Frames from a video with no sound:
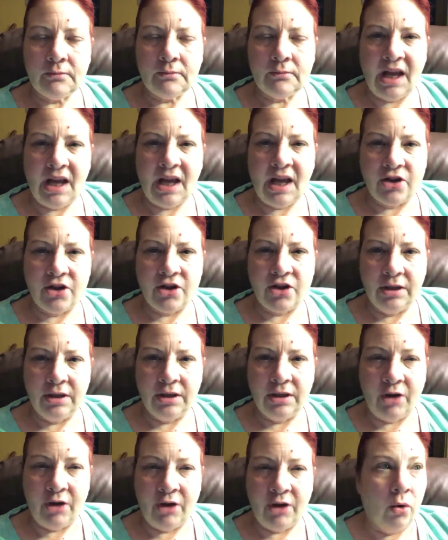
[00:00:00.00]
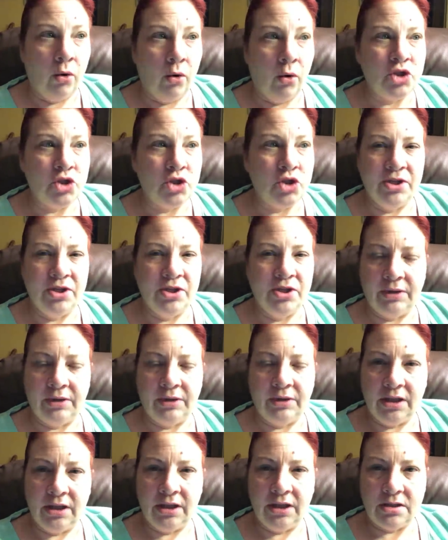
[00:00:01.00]
Actually, the orange one's
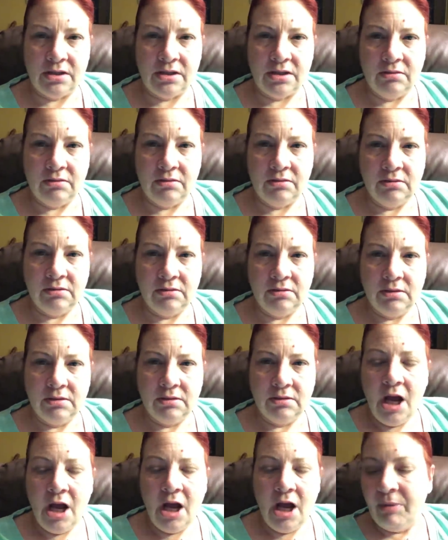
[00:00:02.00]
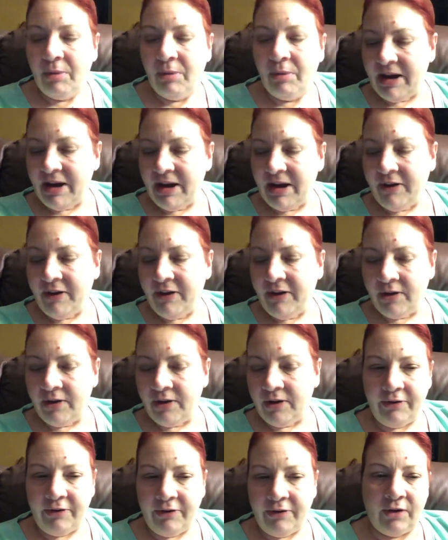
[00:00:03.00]
really good too. But my favorite,
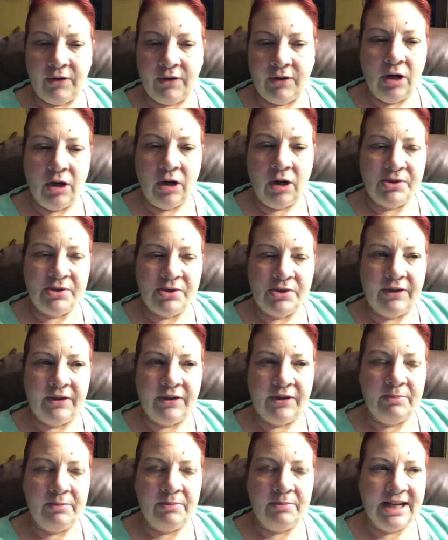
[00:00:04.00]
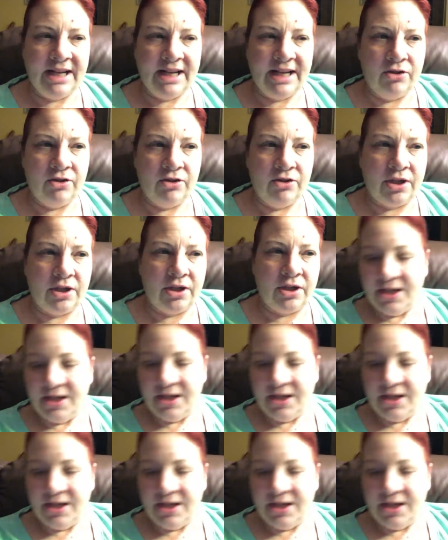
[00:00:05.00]
favorite wipe so far from the Dollar Tree is